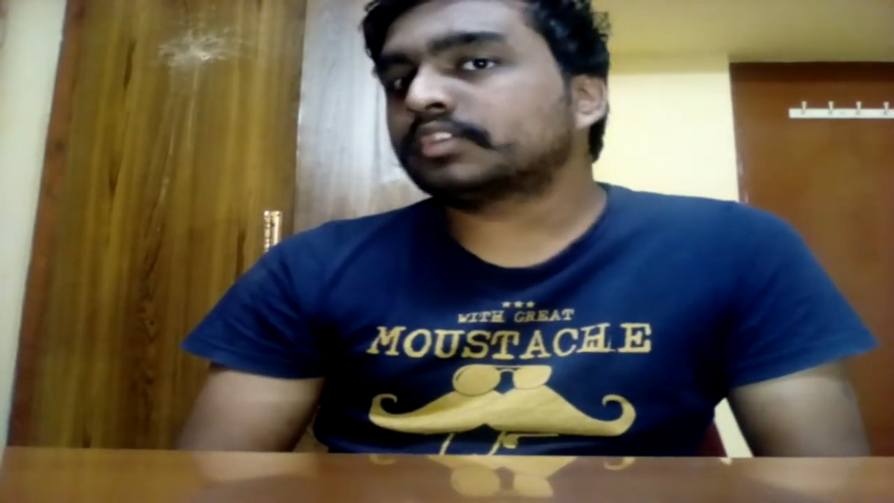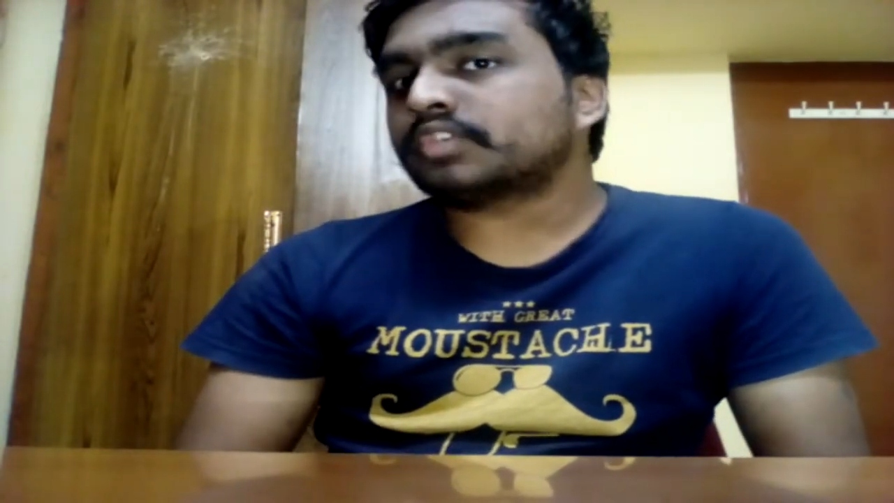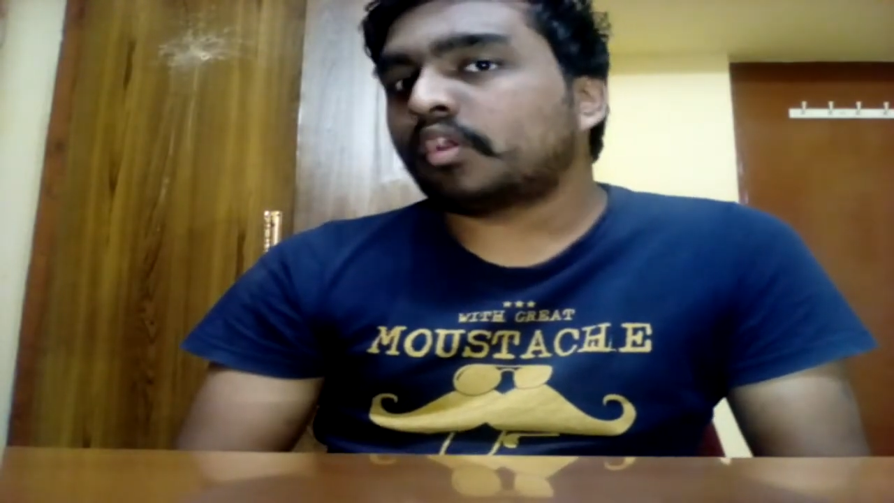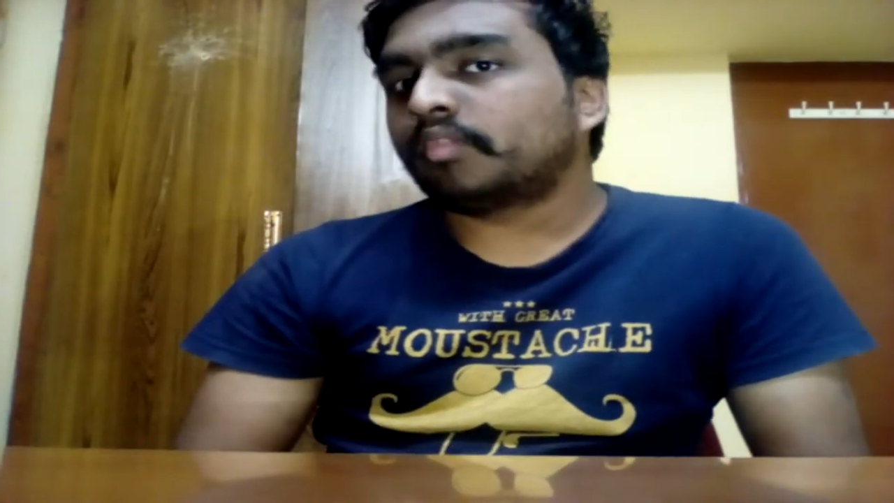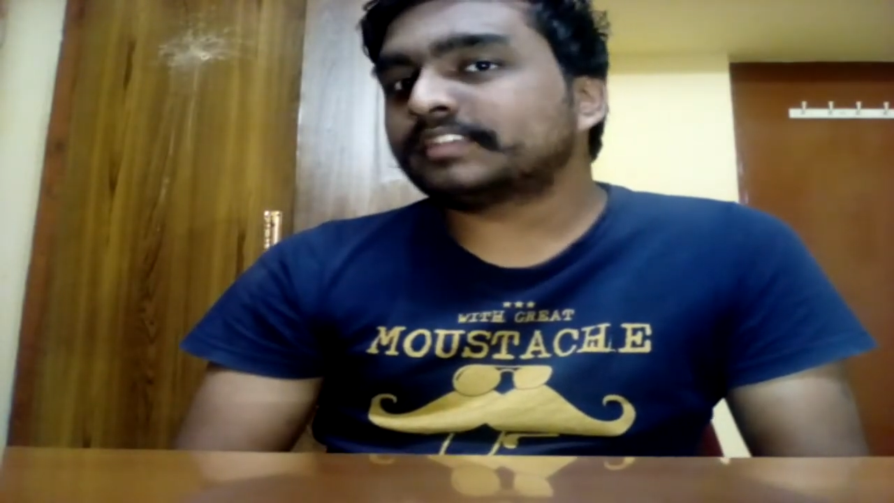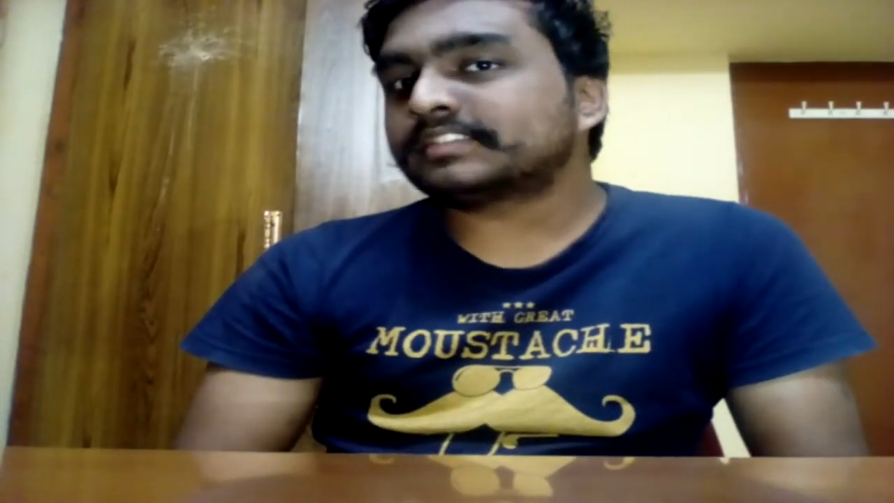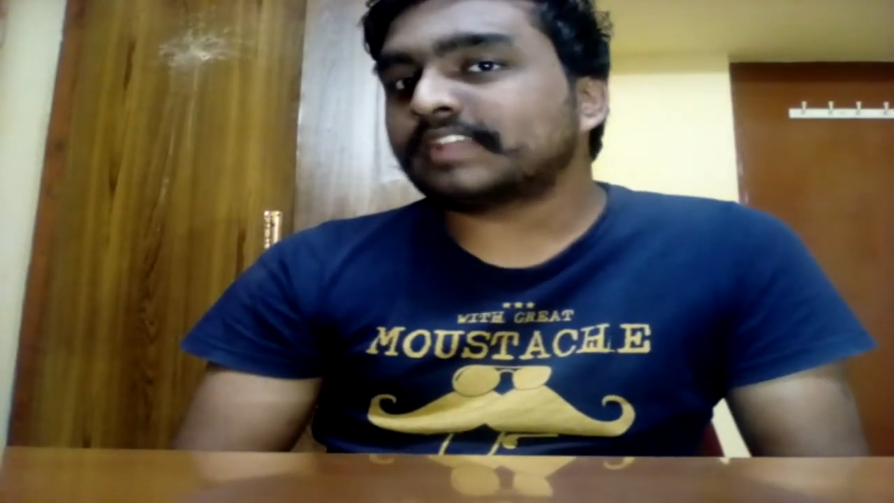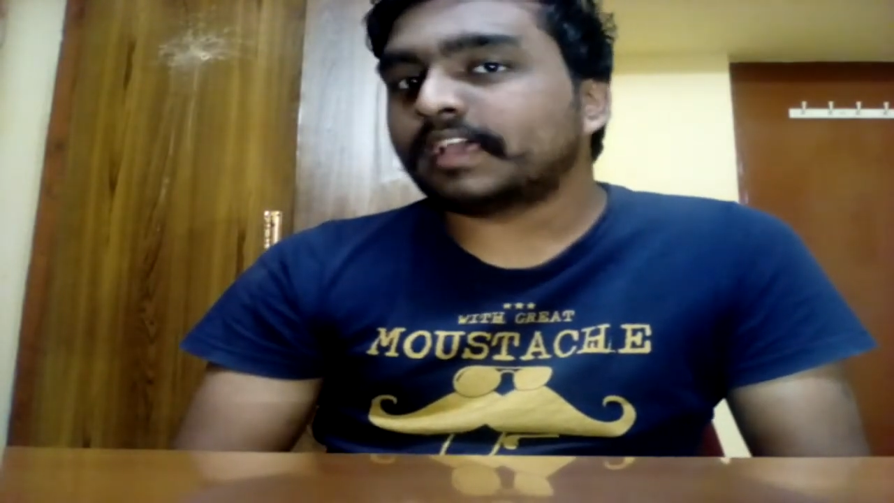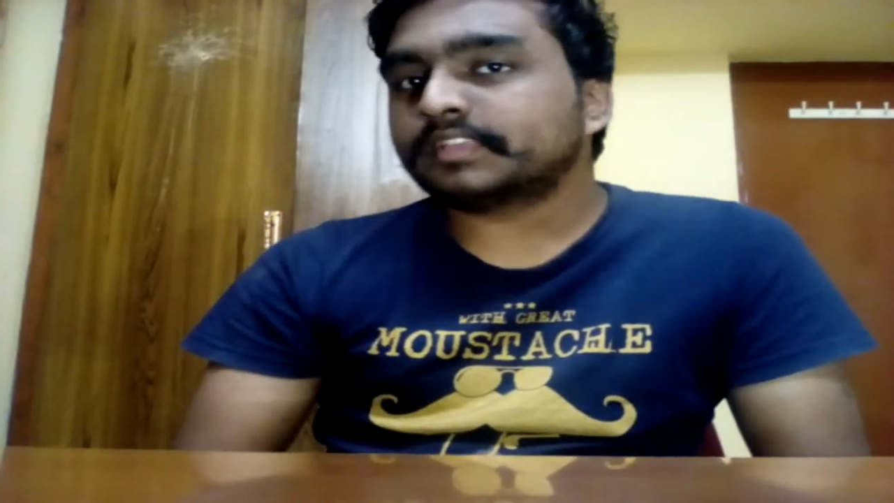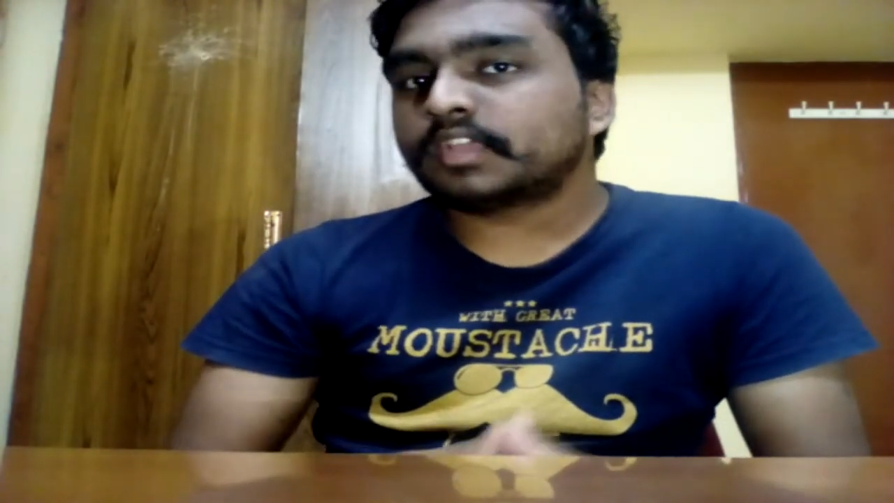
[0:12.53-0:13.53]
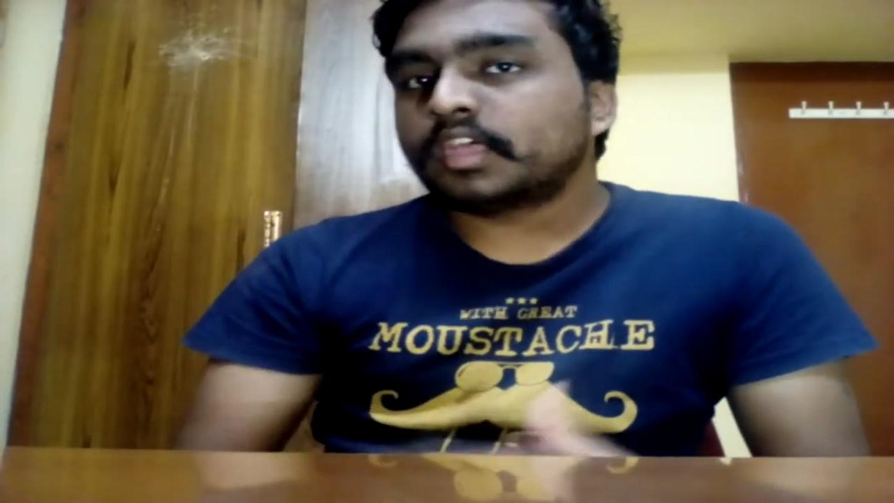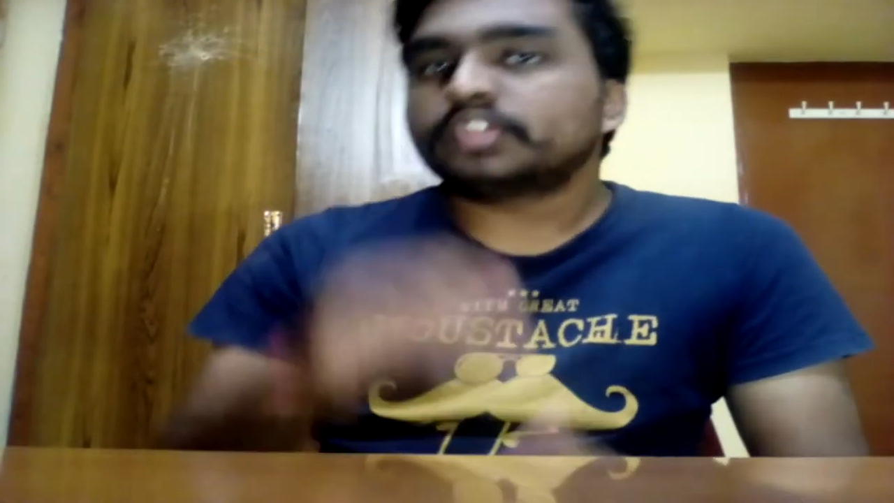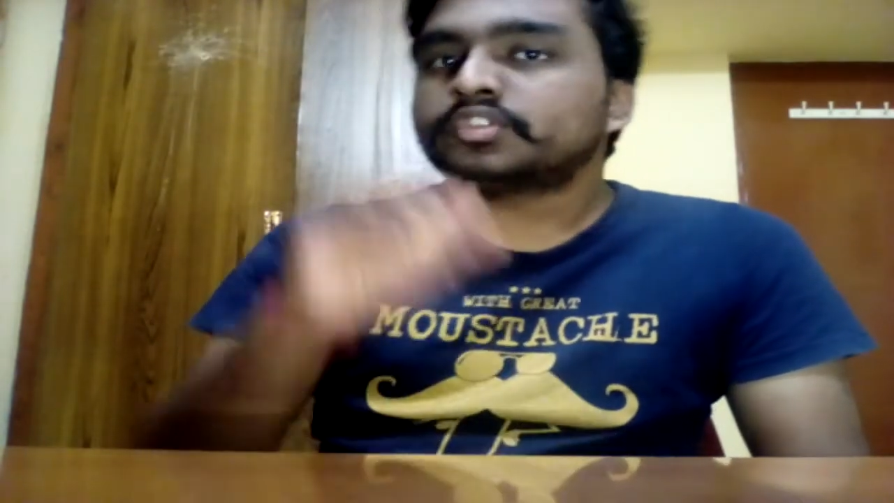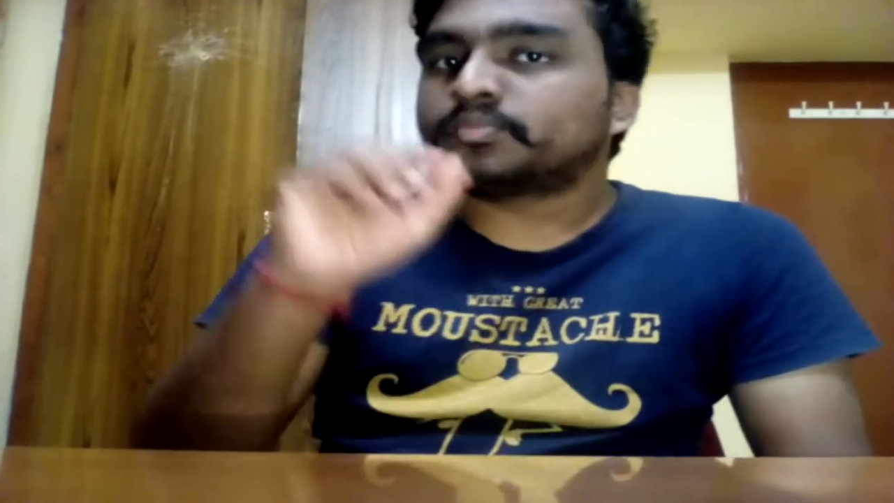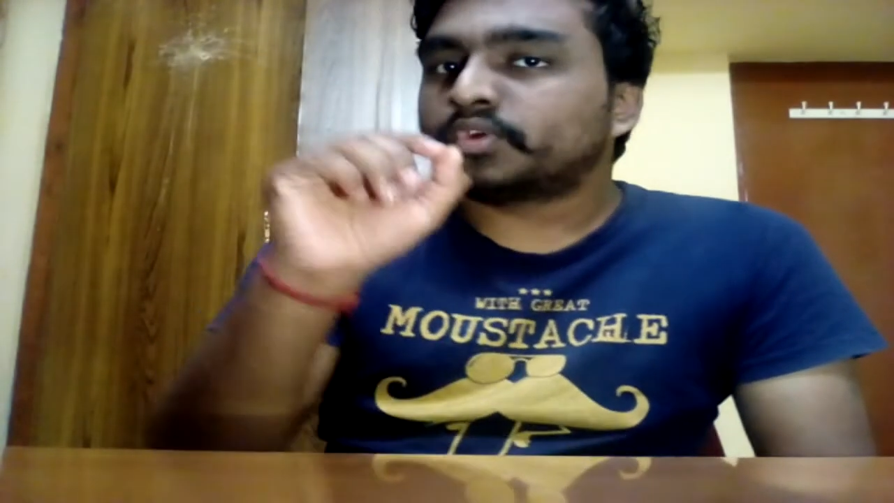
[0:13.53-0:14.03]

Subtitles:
it's always nice to